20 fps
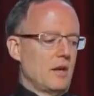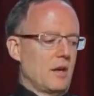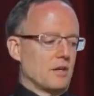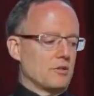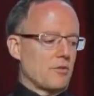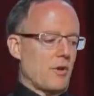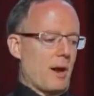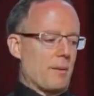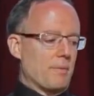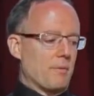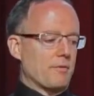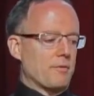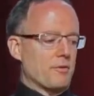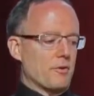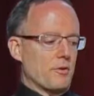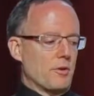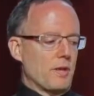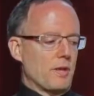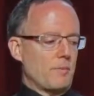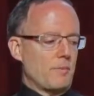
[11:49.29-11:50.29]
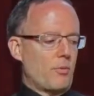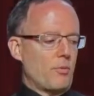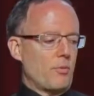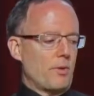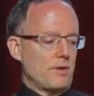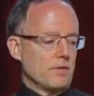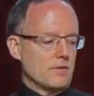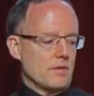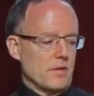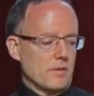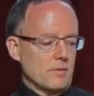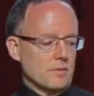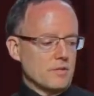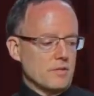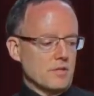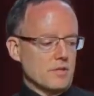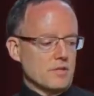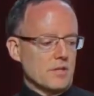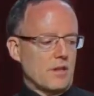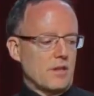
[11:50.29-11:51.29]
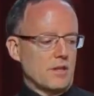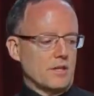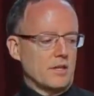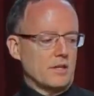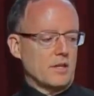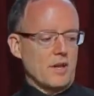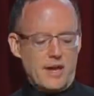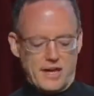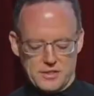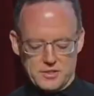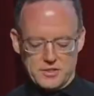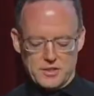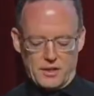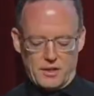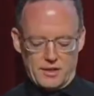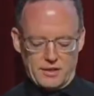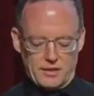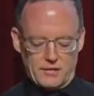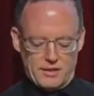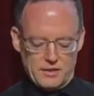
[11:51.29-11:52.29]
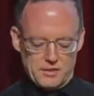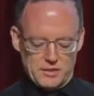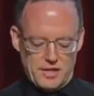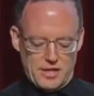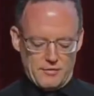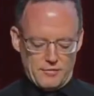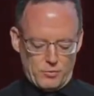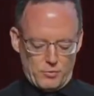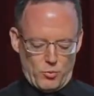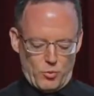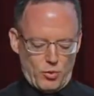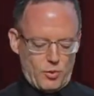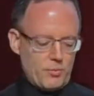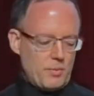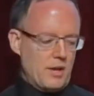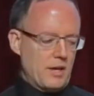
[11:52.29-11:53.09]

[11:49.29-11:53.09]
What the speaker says: a drop of 30 points on systolic and diastolic, and they saved more